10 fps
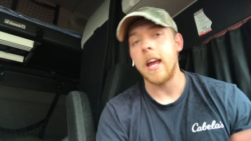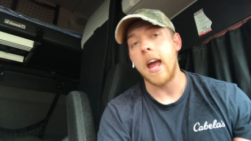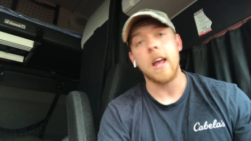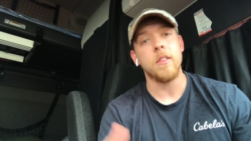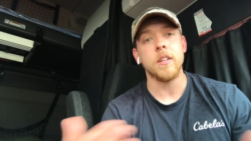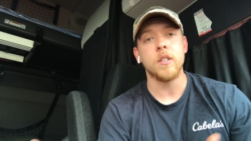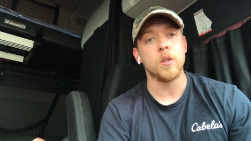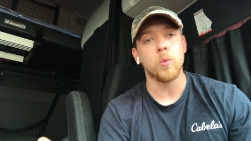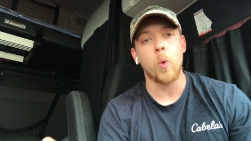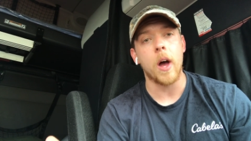Hey, this
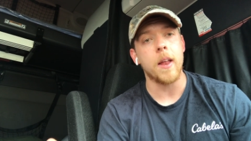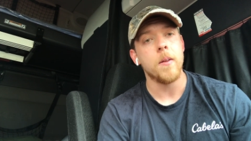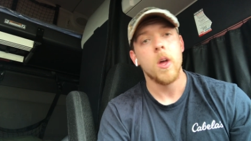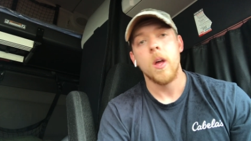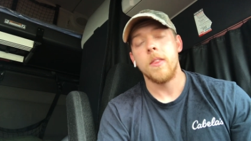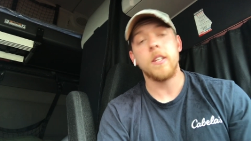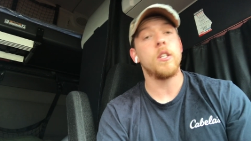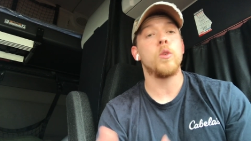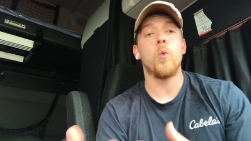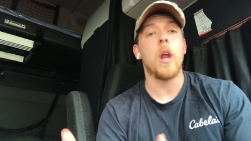is what this
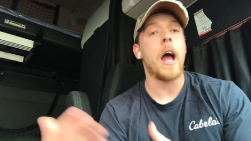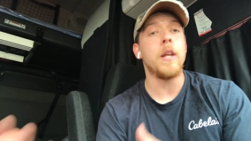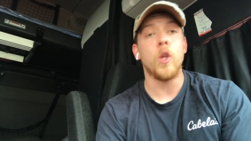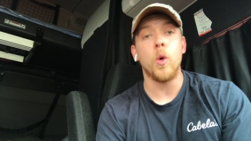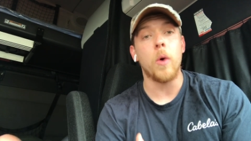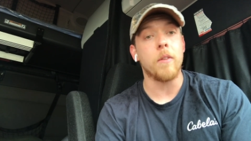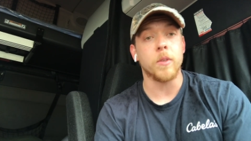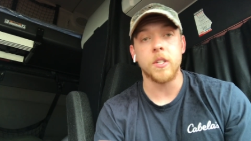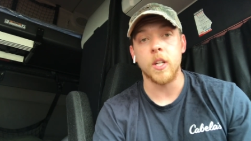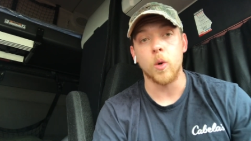is what I do
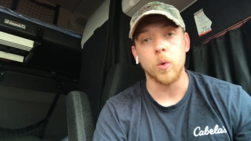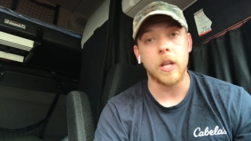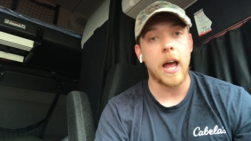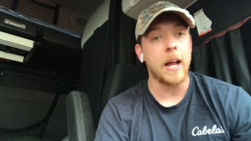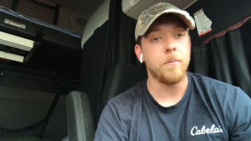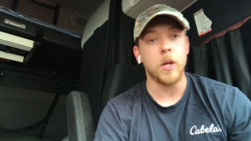every single day.